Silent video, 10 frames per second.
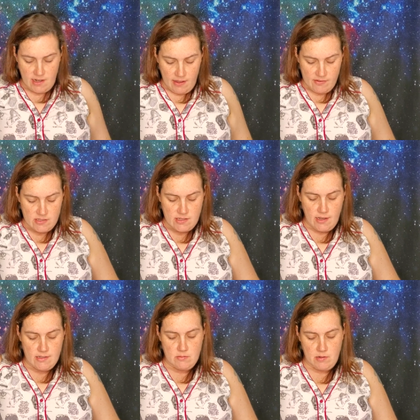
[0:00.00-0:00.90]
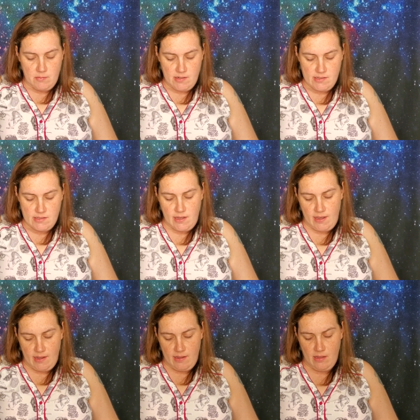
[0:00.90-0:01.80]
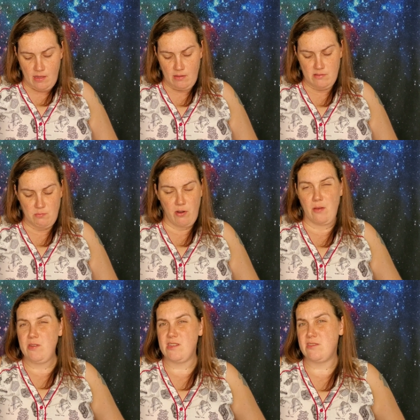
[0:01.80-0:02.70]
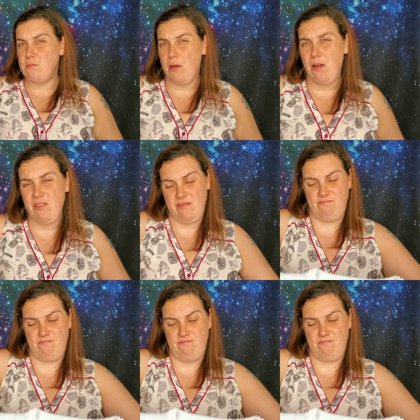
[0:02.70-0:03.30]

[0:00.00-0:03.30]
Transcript: have a size, but I'm going to say it's probably a small.